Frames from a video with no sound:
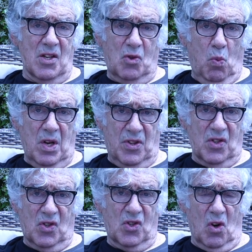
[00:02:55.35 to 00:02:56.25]
is what
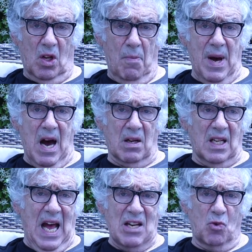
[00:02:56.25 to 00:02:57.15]
this is all about
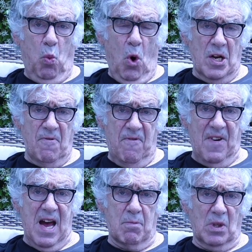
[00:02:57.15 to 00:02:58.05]
as one
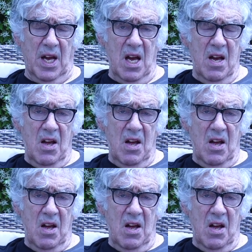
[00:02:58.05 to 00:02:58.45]
family.